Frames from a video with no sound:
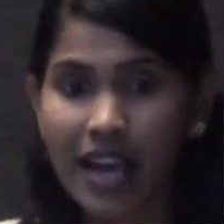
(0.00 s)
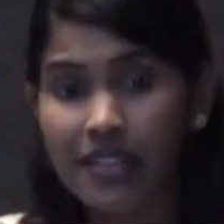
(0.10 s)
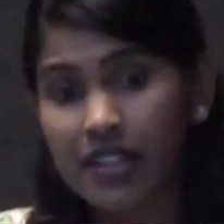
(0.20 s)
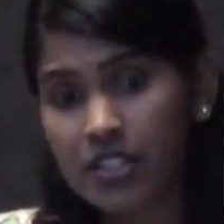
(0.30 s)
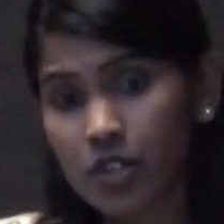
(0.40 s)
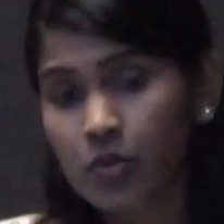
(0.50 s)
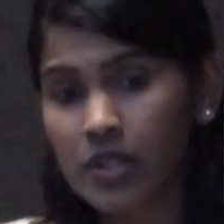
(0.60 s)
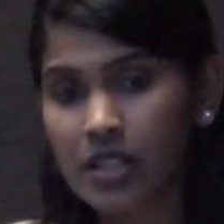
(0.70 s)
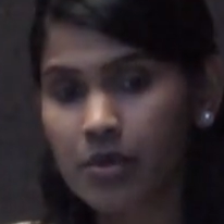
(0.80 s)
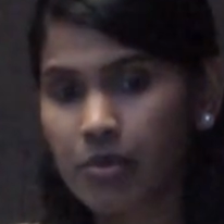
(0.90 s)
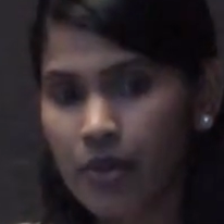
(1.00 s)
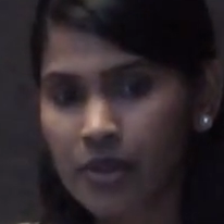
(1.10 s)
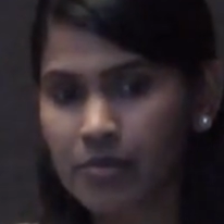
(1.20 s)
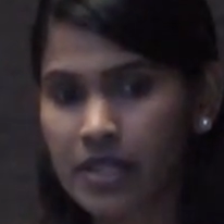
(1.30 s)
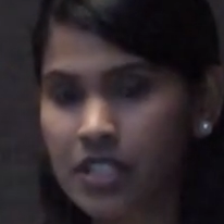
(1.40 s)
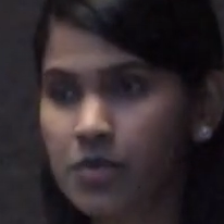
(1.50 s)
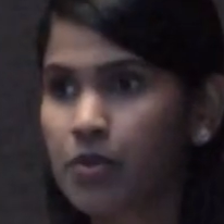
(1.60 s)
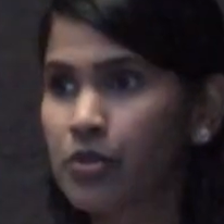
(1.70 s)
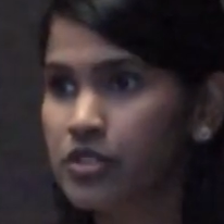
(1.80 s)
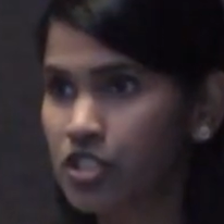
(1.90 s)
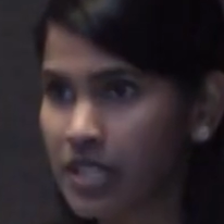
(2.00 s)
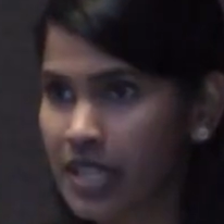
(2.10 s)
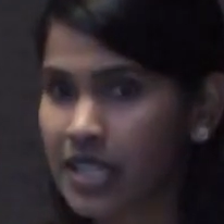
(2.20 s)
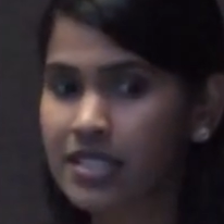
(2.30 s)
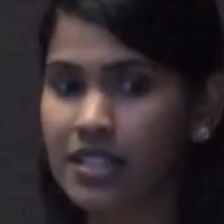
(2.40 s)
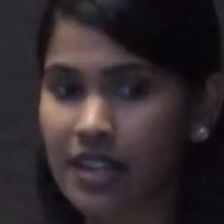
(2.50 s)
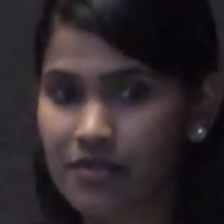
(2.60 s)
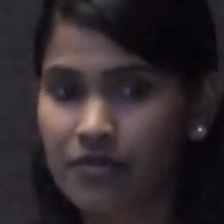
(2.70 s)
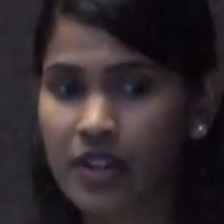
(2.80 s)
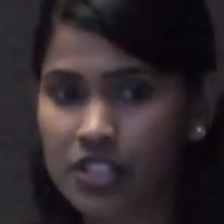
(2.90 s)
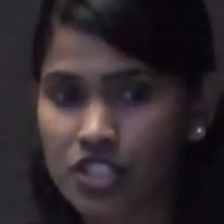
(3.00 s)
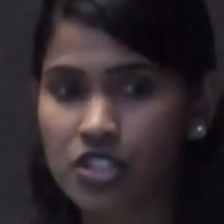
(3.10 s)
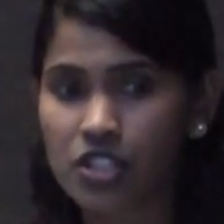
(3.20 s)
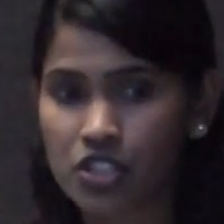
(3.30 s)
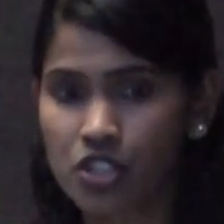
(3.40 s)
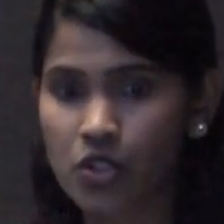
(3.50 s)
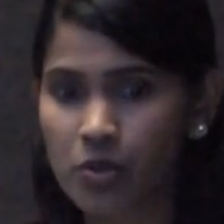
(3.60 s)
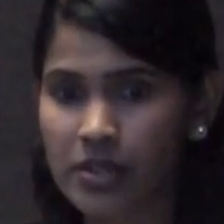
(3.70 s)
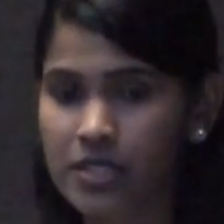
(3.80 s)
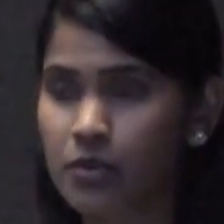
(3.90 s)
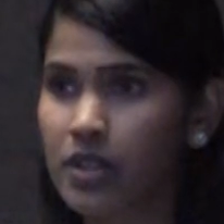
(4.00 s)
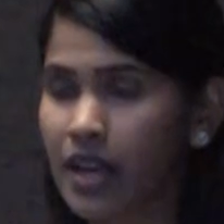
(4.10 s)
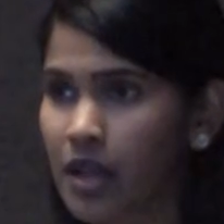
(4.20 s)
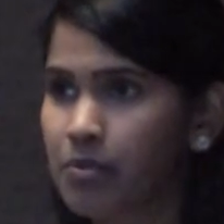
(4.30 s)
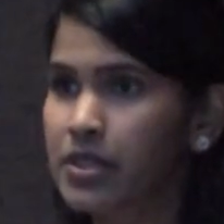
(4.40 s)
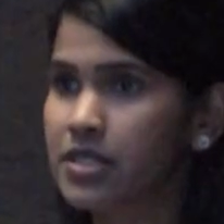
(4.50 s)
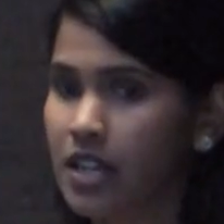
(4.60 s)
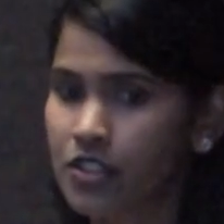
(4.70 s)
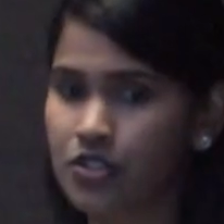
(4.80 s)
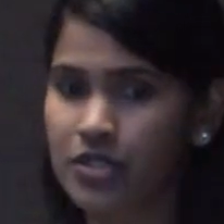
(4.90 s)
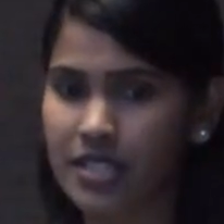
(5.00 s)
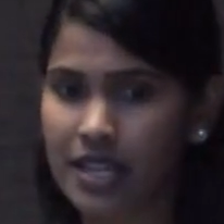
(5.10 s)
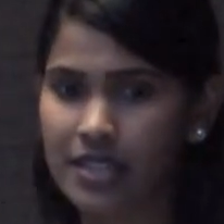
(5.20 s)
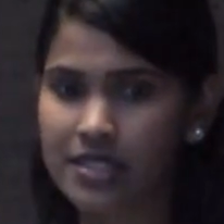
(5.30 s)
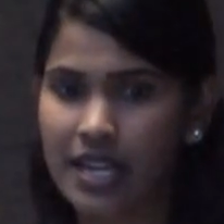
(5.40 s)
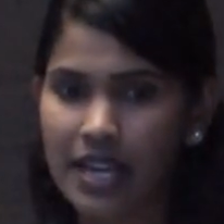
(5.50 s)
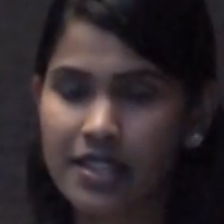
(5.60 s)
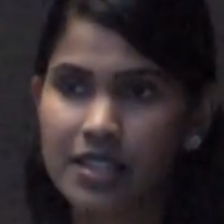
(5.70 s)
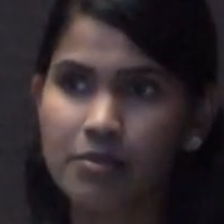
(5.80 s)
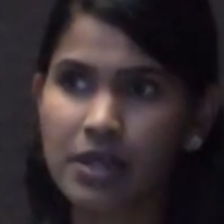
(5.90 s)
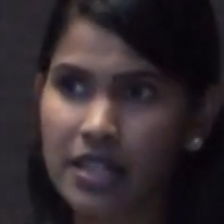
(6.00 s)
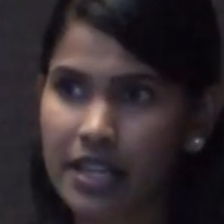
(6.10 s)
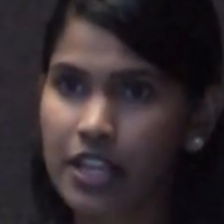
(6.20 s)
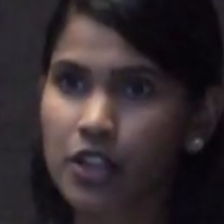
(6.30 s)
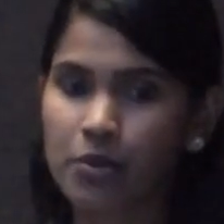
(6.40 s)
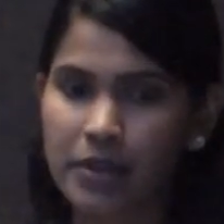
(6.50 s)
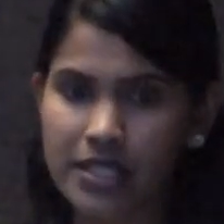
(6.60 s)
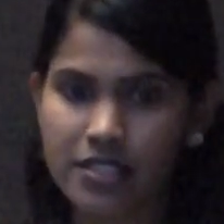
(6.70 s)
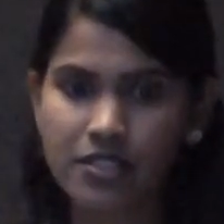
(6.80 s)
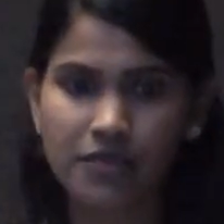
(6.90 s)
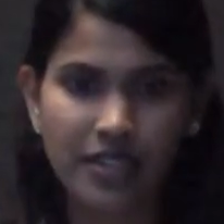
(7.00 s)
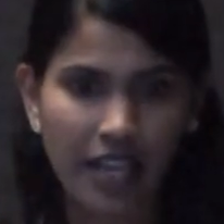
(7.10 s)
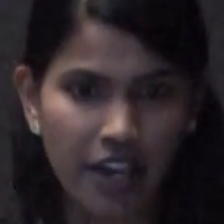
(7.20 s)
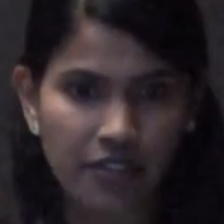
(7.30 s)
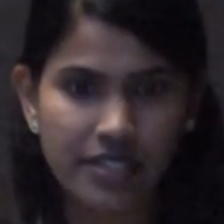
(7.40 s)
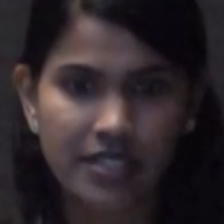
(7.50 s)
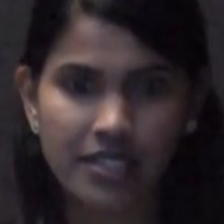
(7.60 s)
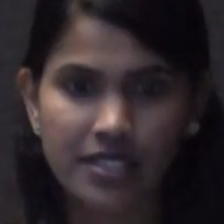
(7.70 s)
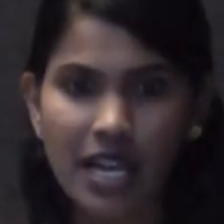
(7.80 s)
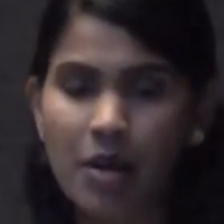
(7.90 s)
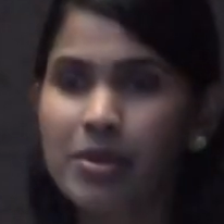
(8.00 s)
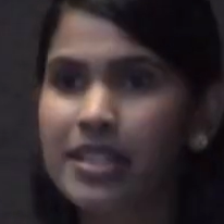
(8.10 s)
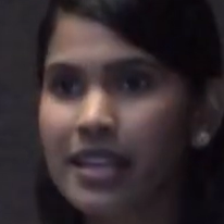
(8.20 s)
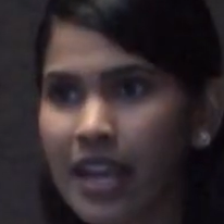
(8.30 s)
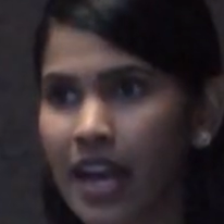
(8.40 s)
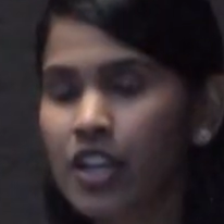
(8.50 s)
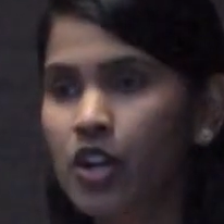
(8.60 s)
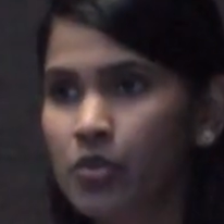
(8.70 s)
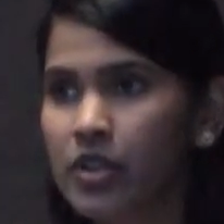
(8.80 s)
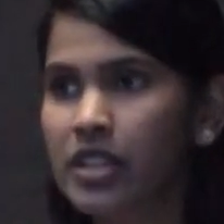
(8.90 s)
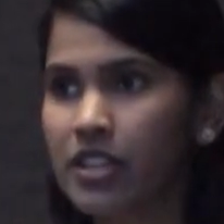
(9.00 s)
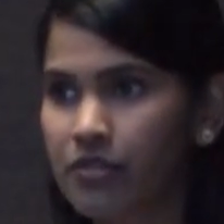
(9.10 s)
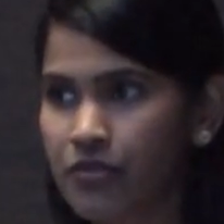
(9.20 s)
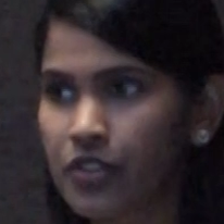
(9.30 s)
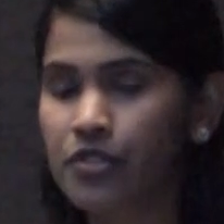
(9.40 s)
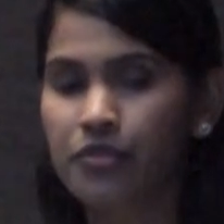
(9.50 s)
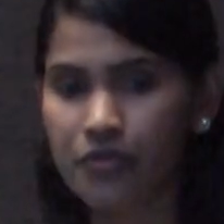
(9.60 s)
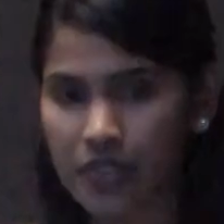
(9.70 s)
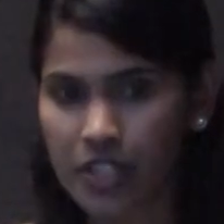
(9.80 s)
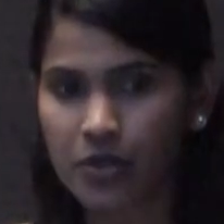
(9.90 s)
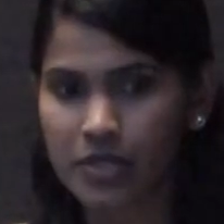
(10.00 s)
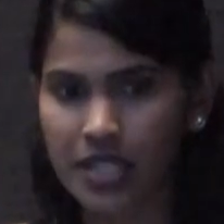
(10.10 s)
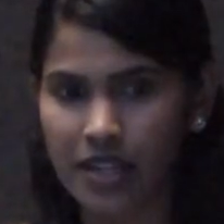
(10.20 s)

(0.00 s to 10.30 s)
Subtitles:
And these are really important because both genetics and functional genomics will help us understand the molecular basis of inheritance, but they cannot really infer phenotype.